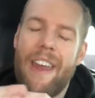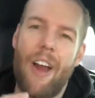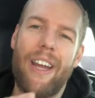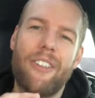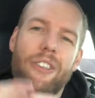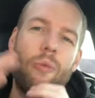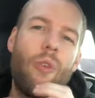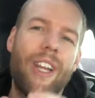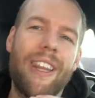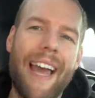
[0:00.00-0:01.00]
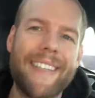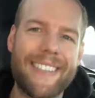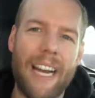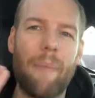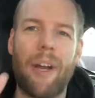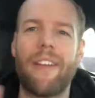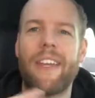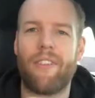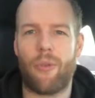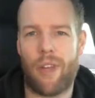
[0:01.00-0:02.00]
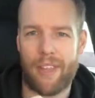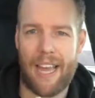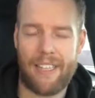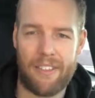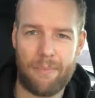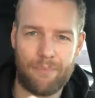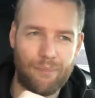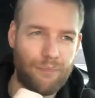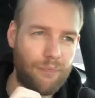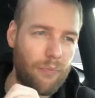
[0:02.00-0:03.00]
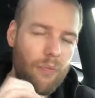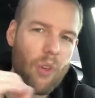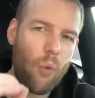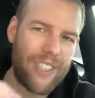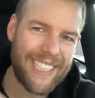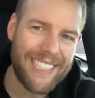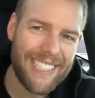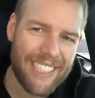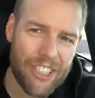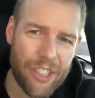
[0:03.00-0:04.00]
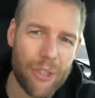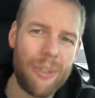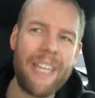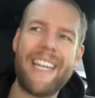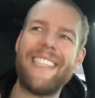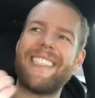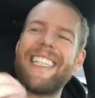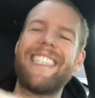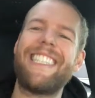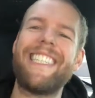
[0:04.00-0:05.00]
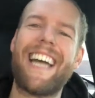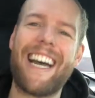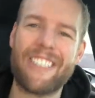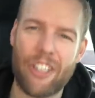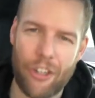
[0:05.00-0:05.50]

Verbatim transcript: Now here's the one last thing I'm gonna leave you with, guys. What's easy to do is easy not to